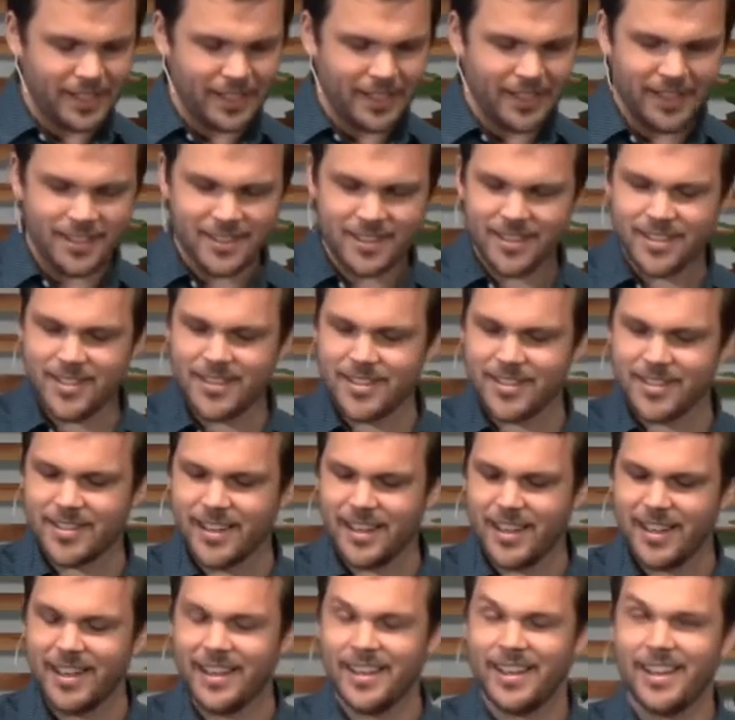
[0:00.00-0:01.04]
This is
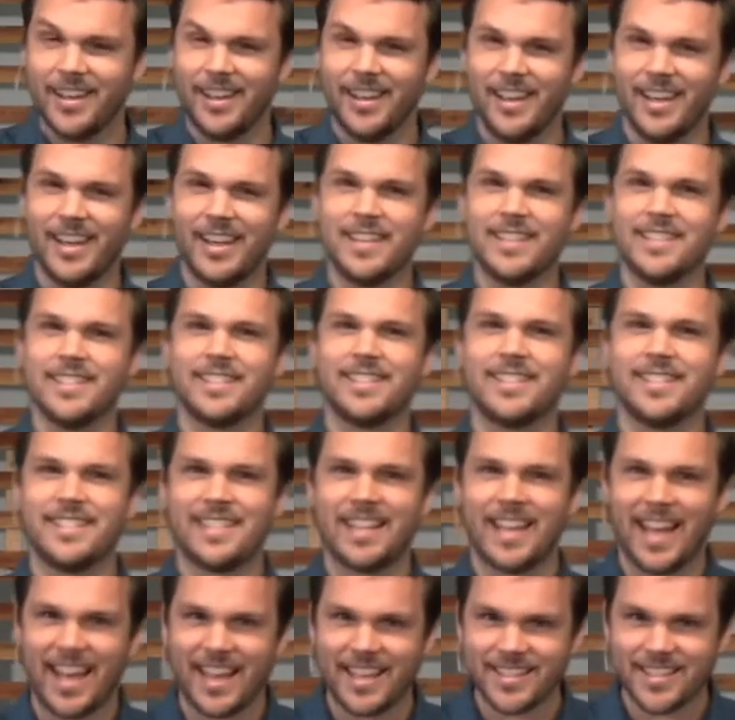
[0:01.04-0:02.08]

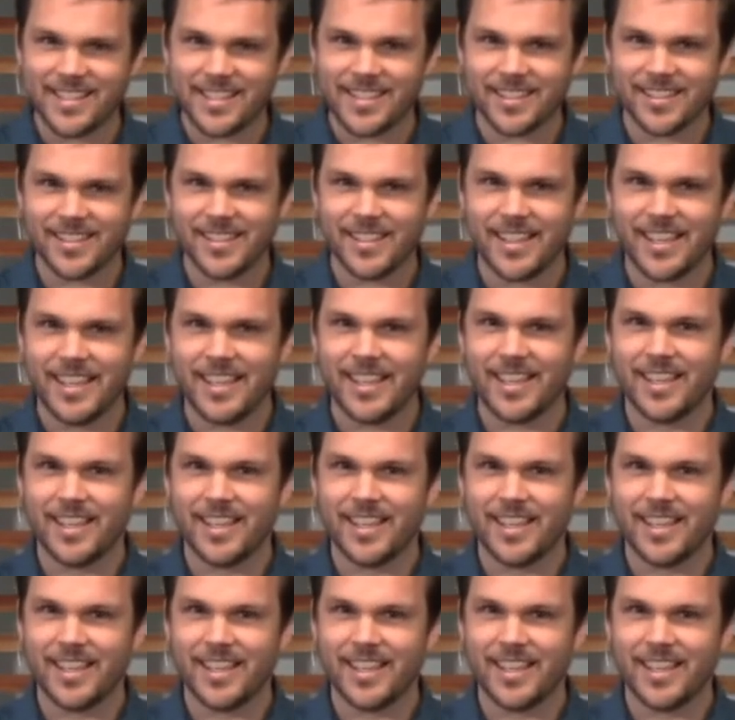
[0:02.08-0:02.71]
intensely